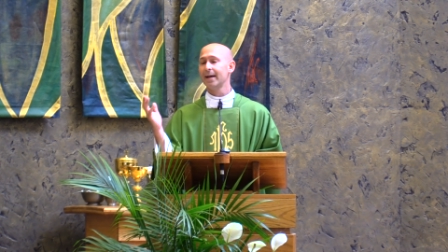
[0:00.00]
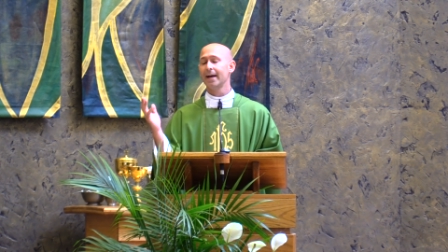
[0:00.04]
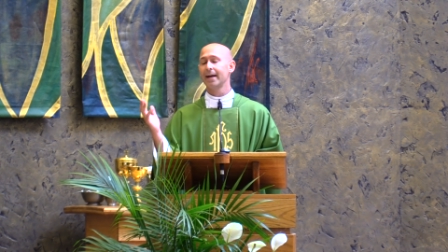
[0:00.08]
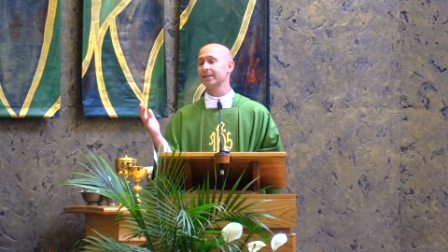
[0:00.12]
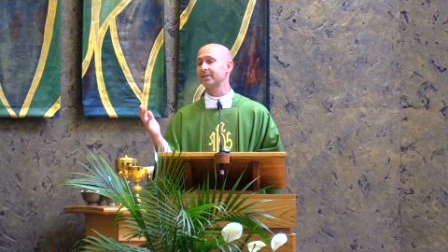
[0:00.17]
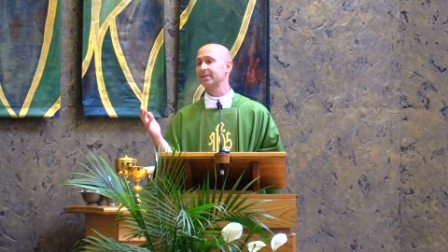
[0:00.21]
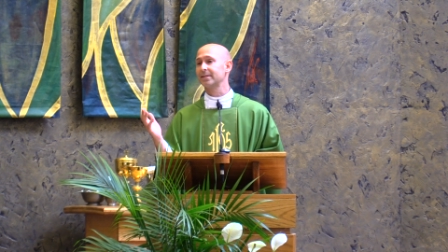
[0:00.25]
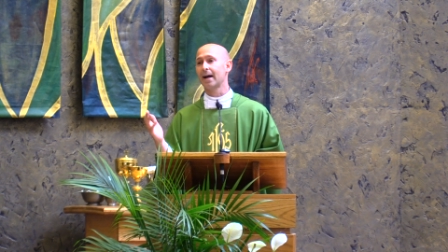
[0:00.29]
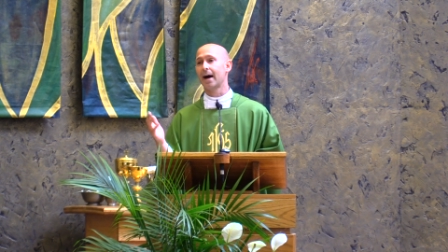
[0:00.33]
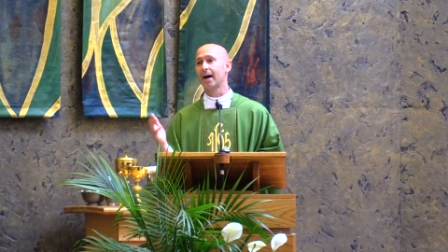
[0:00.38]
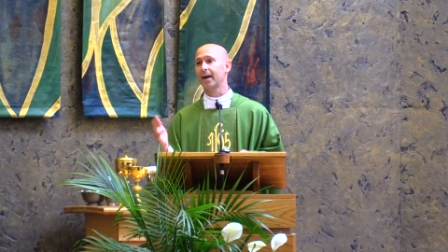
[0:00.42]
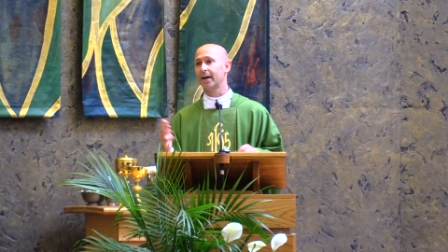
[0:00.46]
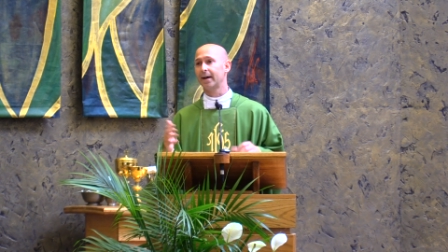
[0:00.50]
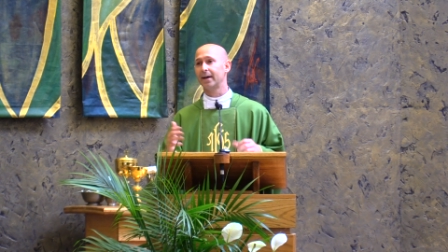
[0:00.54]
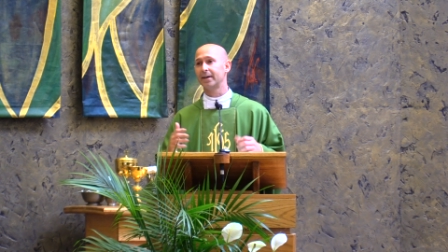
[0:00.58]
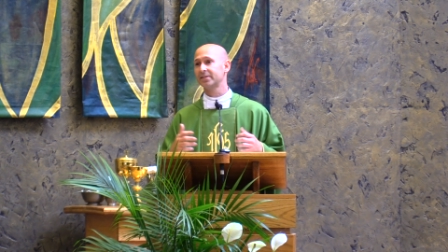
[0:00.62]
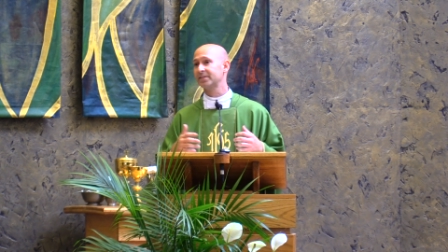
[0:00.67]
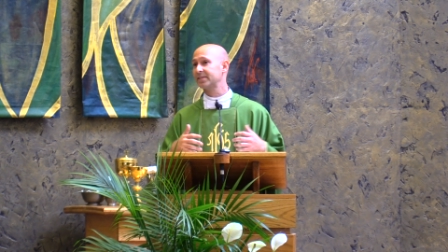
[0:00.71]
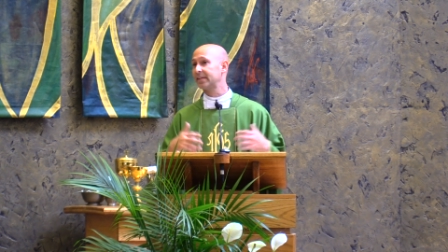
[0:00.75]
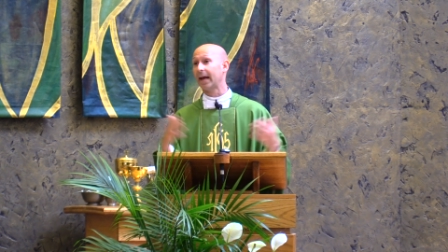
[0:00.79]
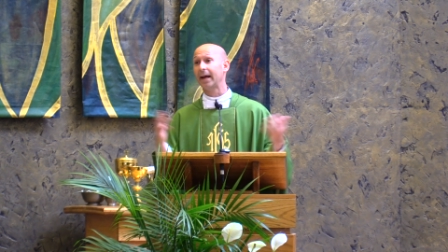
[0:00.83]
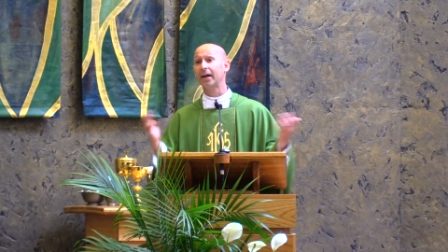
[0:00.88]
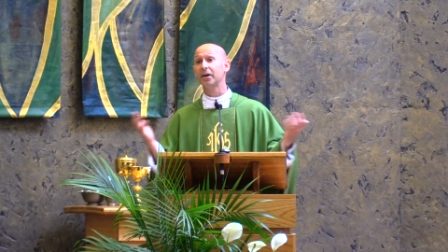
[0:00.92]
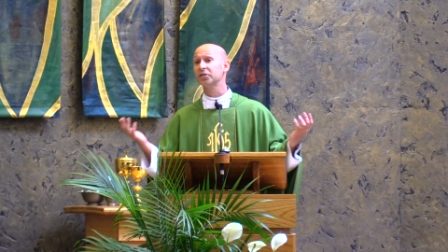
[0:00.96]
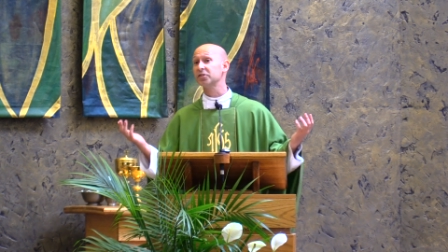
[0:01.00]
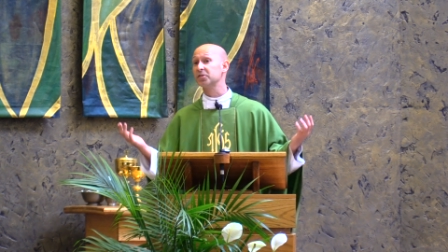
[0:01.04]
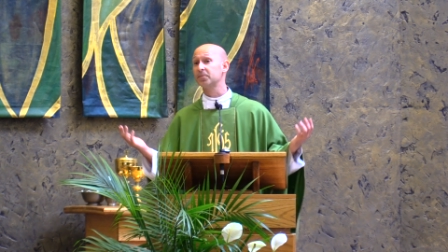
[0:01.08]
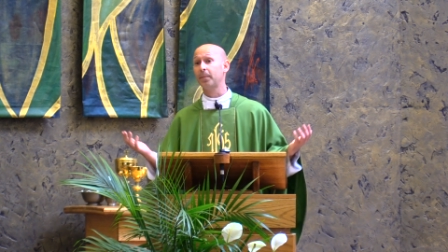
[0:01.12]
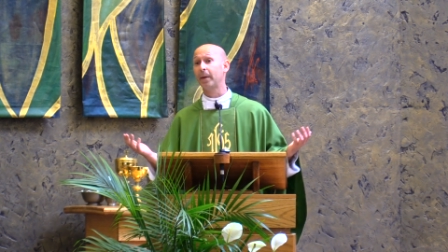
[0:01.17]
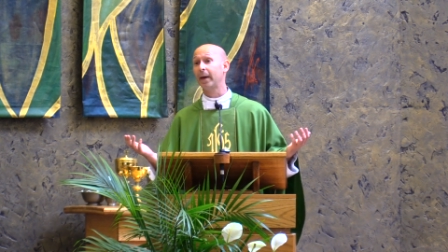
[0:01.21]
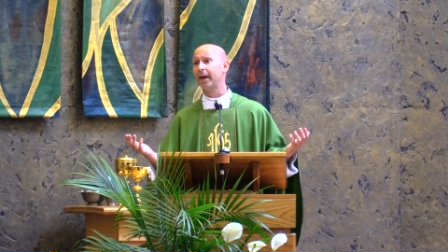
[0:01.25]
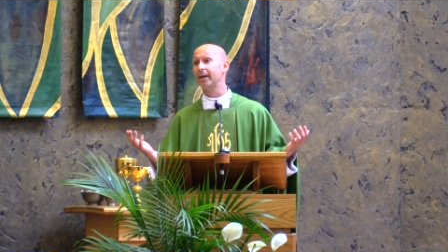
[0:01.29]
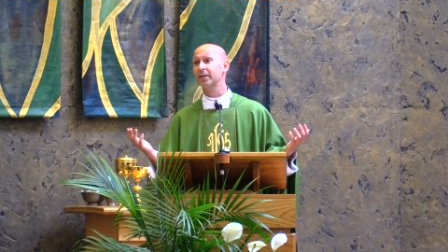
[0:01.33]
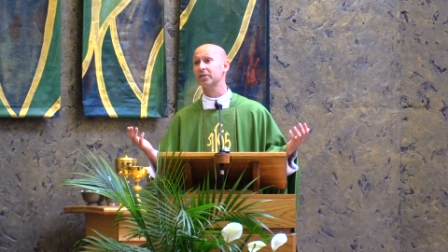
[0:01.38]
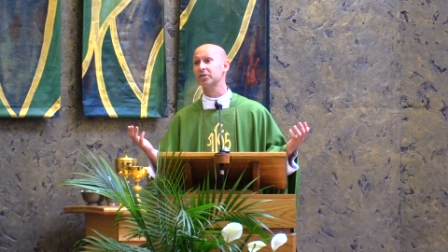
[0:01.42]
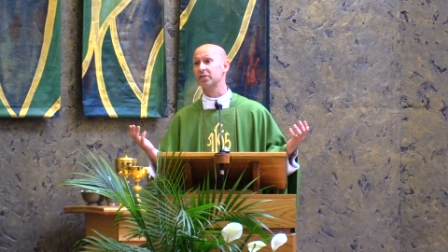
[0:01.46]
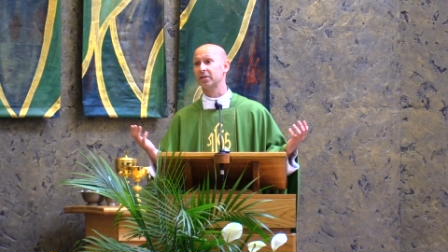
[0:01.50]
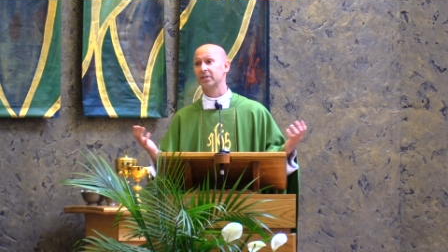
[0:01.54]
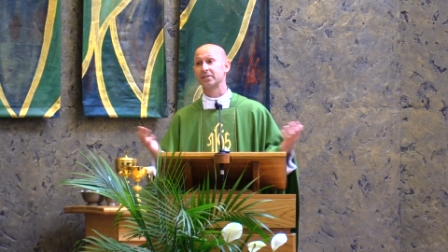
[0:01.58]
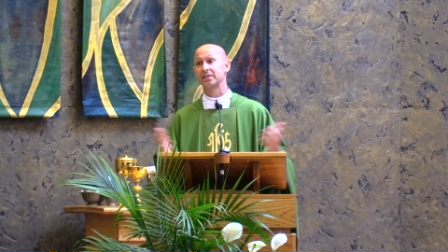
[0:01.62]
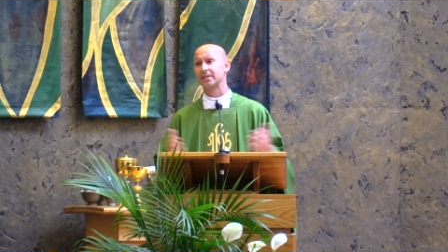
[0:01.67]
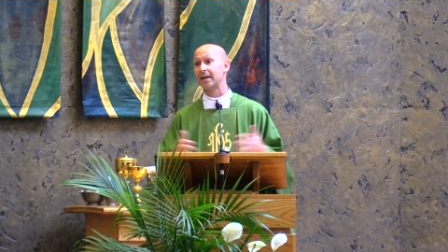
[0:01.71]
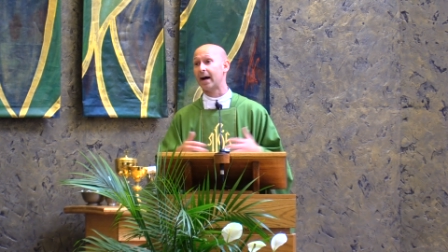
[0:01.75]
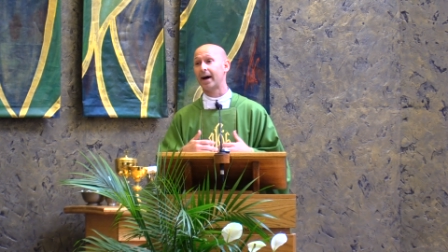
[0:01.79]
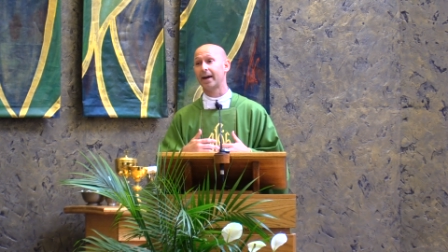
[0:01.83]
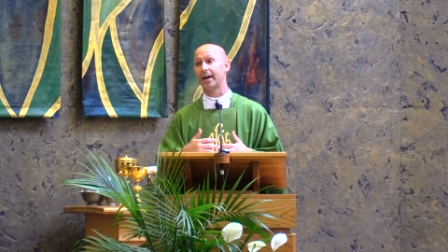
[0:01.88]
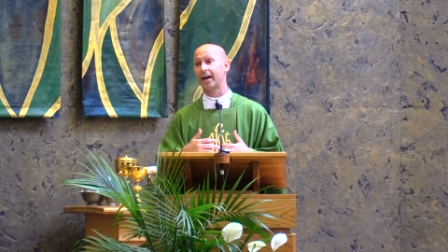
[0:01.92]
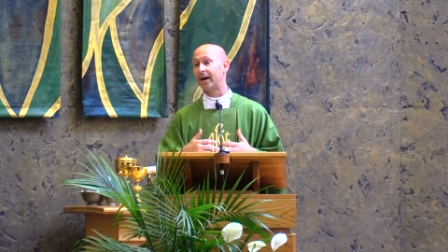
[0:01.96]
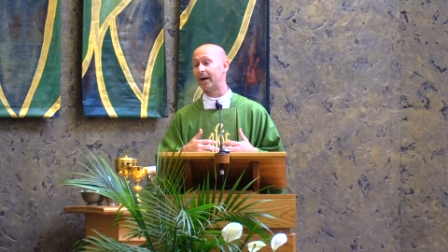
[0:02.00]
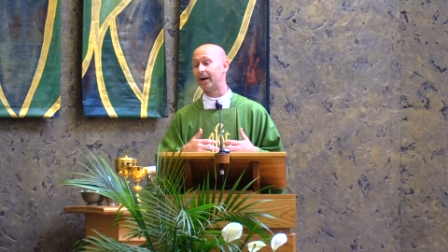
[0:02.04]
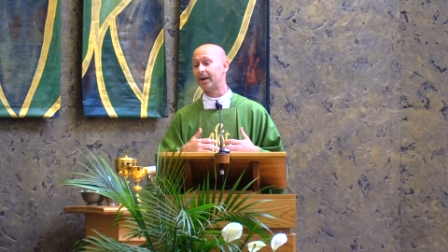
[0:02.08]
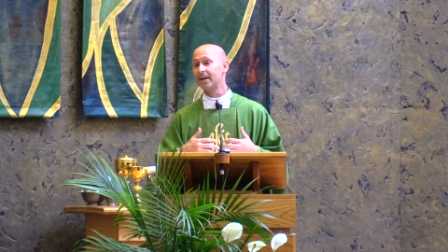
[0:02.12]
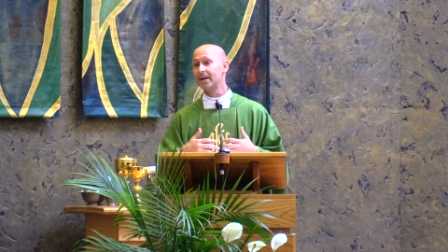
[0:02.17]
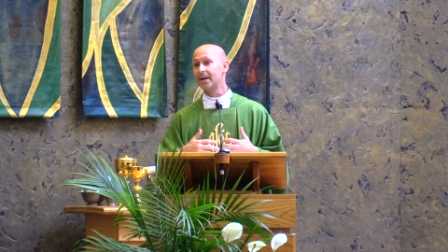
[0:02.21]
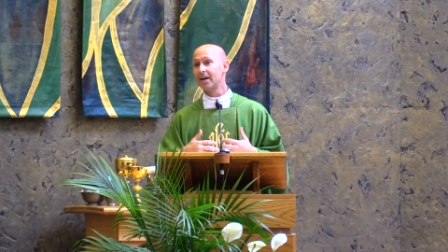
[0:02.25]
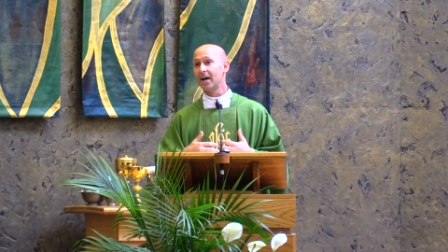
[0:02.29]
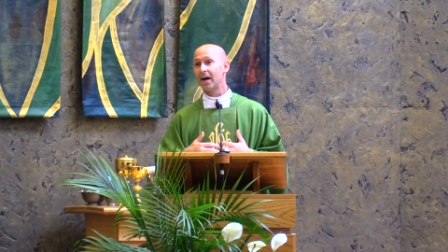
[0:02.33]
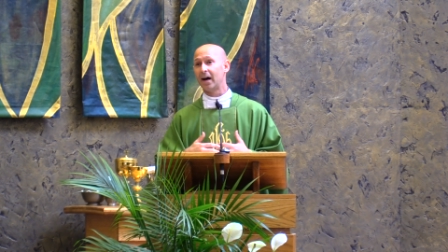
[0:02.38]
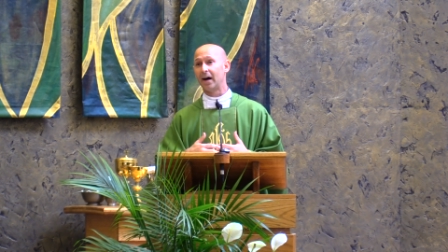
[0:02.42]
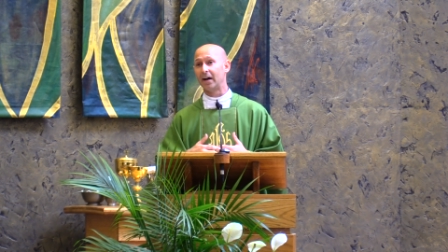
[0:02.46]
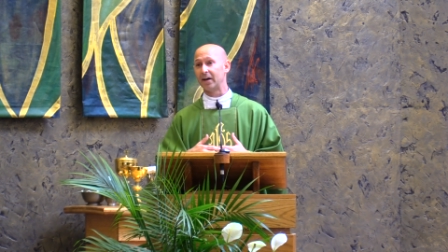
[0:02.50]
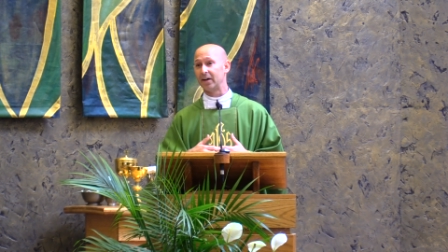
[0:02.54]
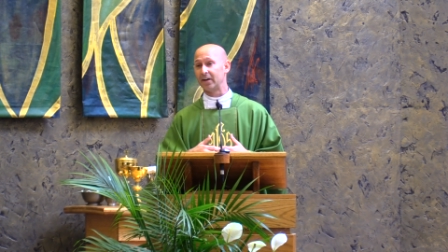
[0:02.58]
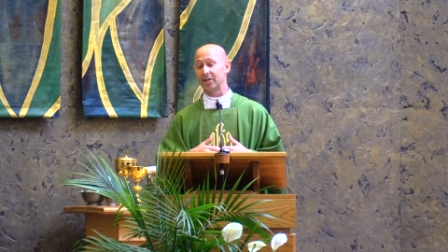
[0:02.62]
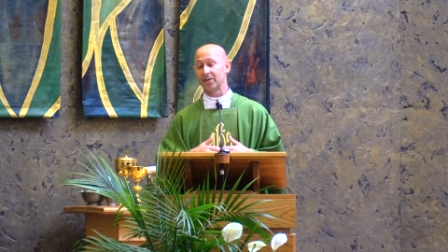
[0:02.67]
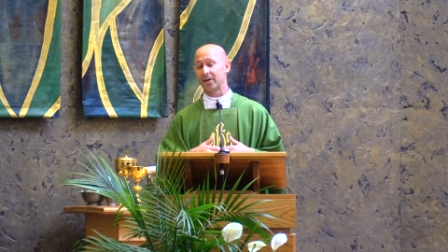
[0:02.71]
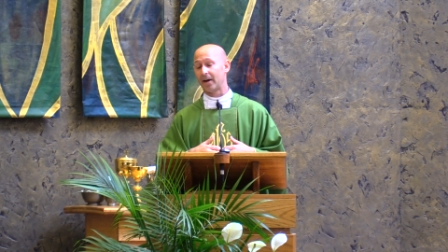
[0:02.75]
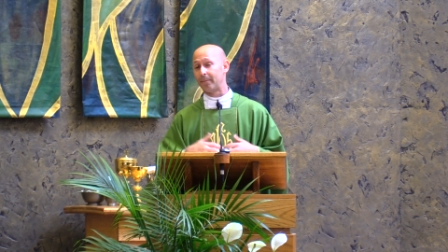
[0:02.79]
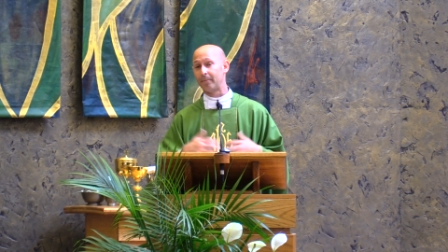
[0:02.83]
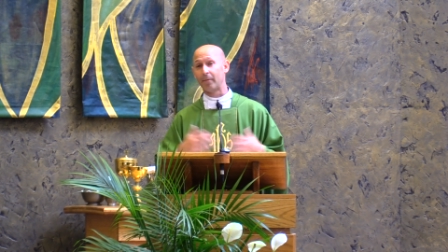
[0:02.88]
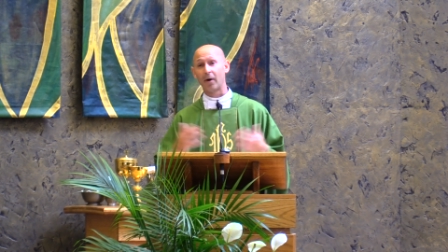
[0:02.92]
It's not a sales pitch. It's not a